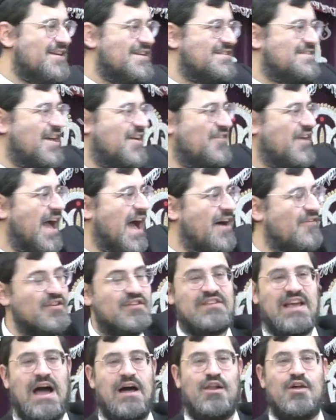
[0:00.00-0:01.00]
So if you have a
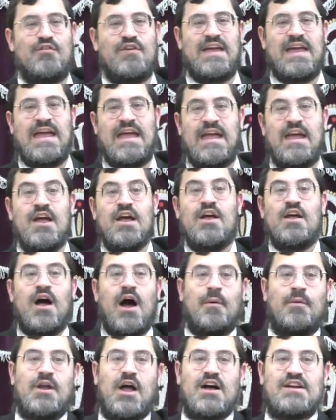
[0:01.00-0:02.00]
towel over here,
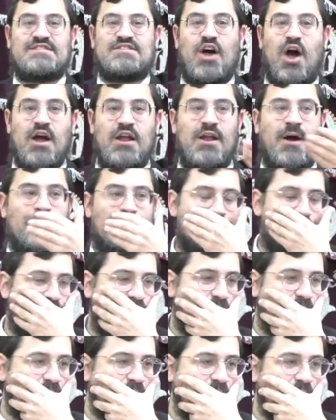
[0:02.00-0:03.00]
I want to ask the oilam.
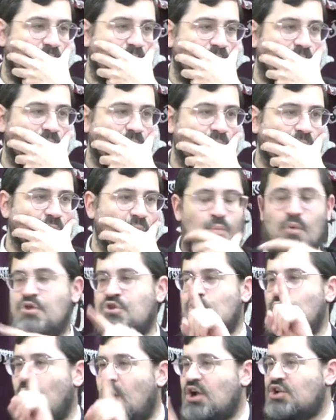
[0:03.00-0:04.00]
When
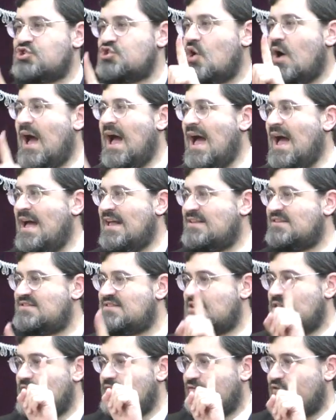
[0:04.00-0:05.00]
you wash your
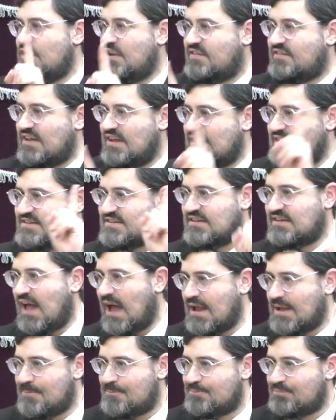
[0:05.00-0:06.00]
hands for the tilas
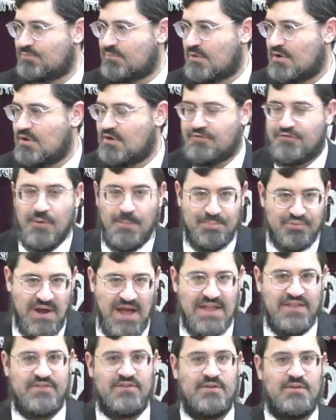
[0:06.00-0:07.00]
yadayim, for
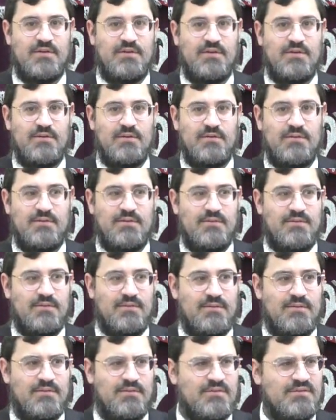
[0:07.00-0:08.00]
bread,
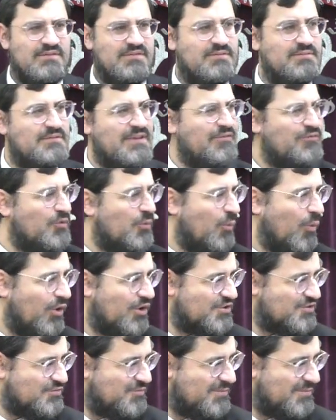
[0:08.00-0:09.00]
you have to
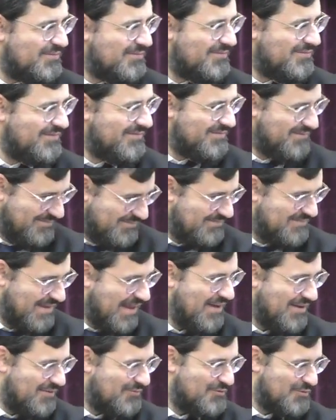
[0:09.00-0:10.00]
wash.
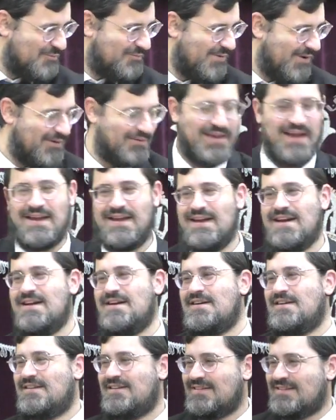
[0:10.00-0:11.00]
Yeah, you have to. Okay.
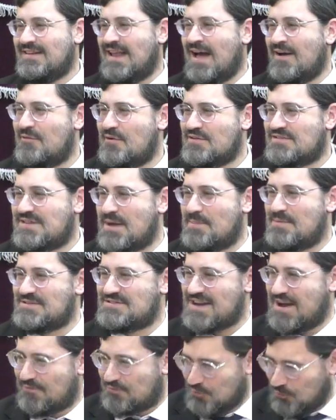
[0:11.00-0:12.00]
Now we've established
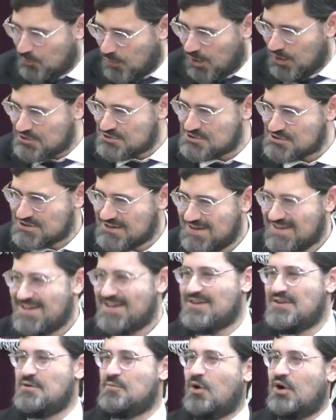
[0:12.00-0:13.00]
you have to wash.
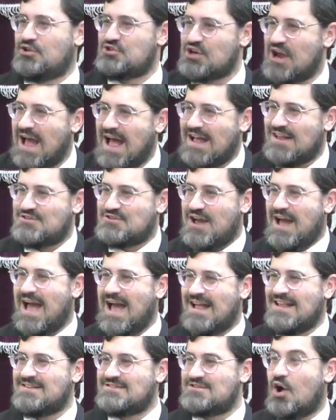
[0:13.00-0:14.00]
You wash your
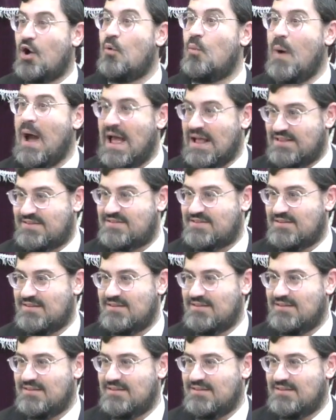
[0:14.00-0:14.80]
hands are wet.